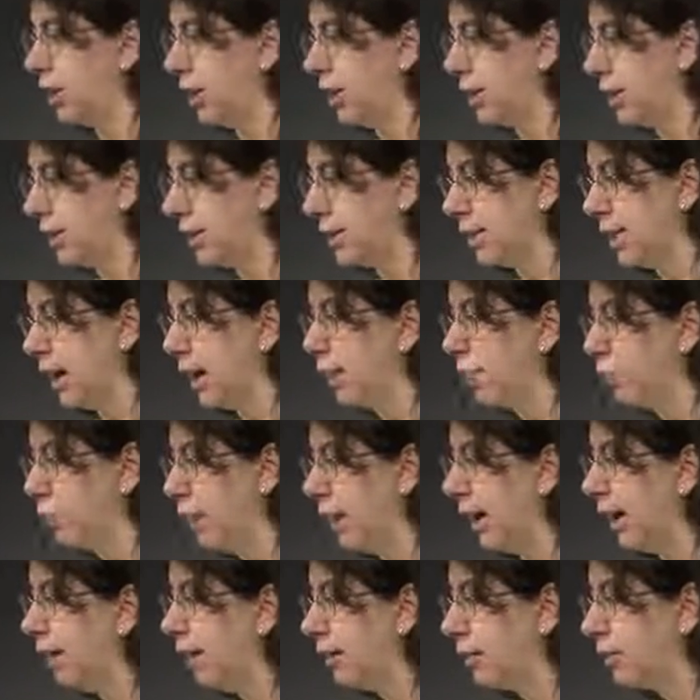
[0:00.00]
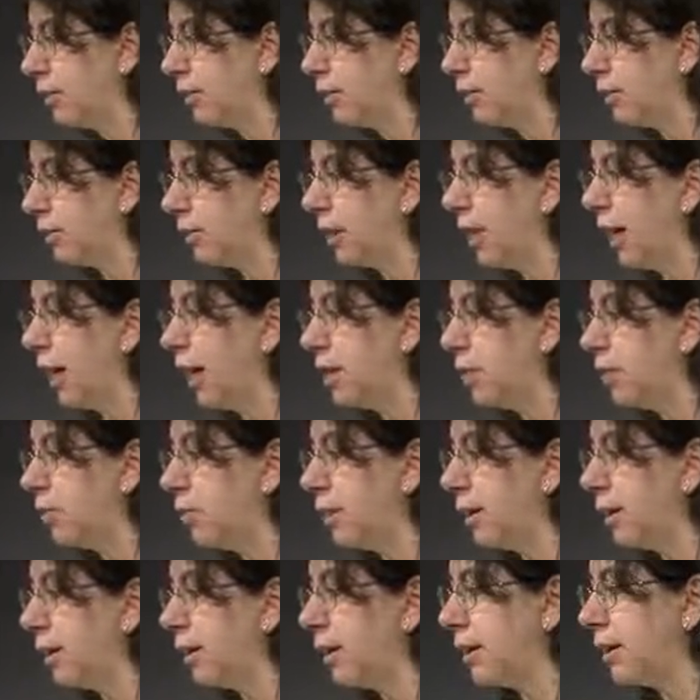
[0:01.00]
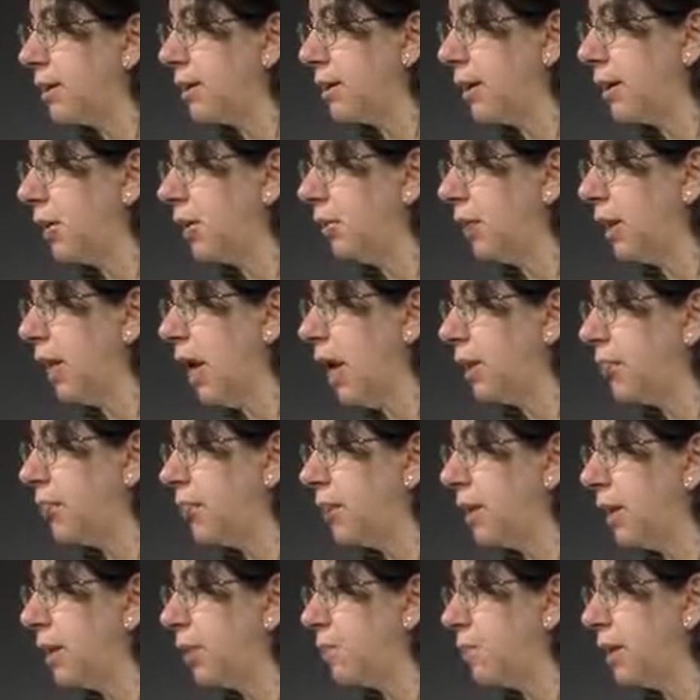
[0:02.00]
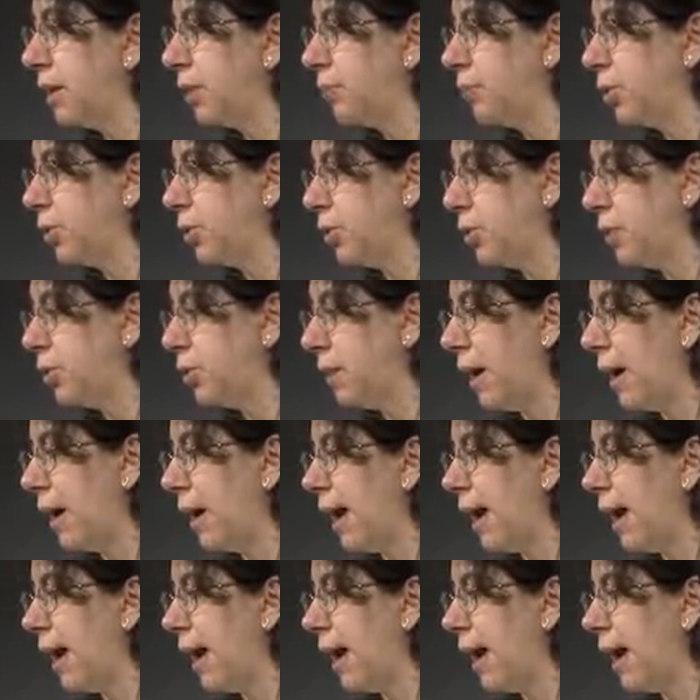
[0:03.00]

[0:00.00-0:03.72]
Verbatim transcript: in the same way. Okay, so we can consider the output as being produced by a